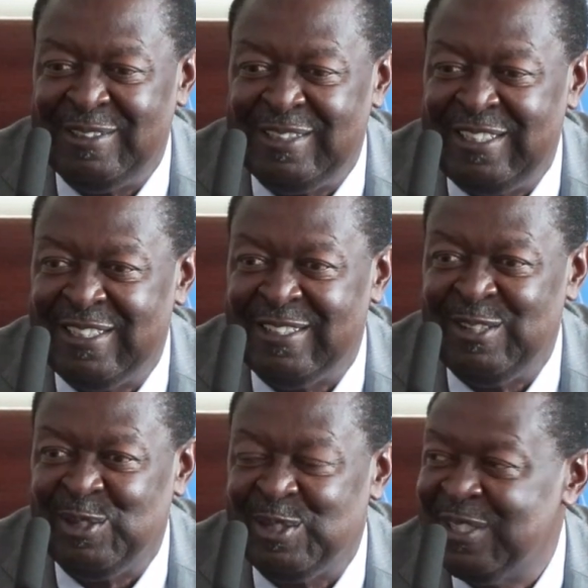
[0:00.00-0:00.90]
She does
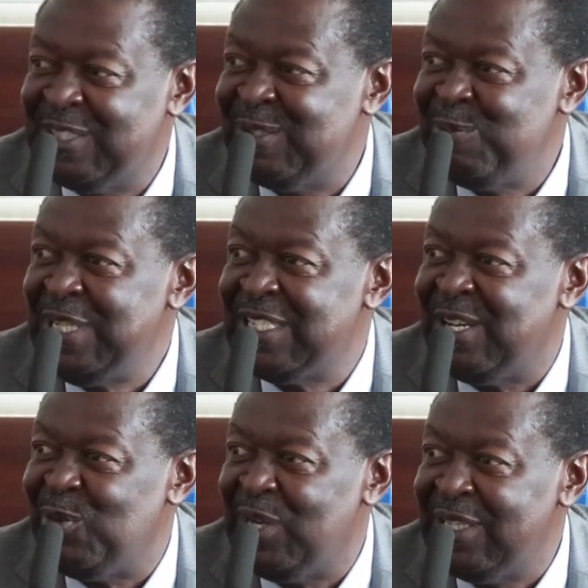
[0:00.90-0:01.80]
not mince
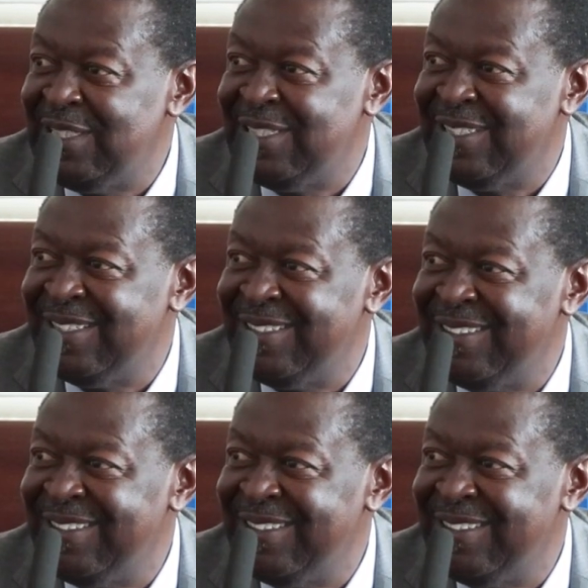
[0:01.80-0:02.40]
her words,